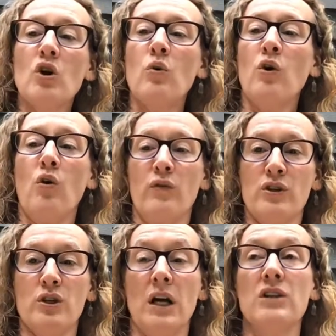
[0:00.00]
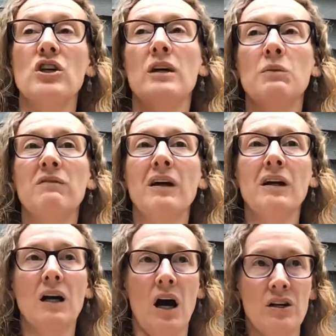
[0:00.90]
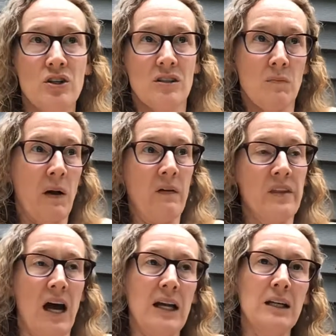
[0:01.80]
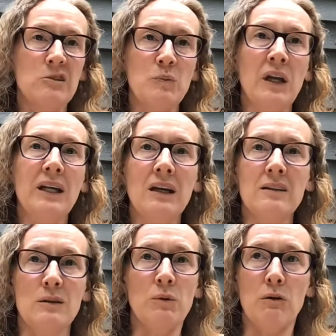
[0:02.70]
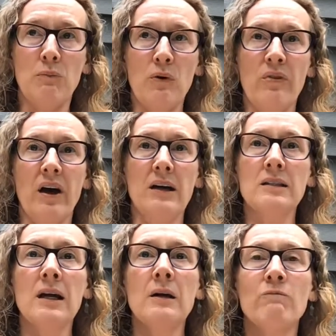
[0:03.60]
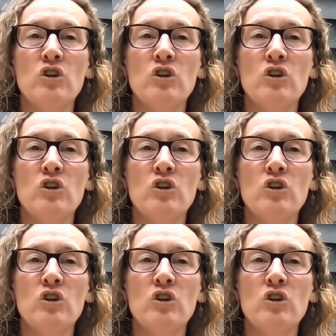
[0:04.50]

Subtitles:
Don't overstretch, and be very cautious about that, explaining to people that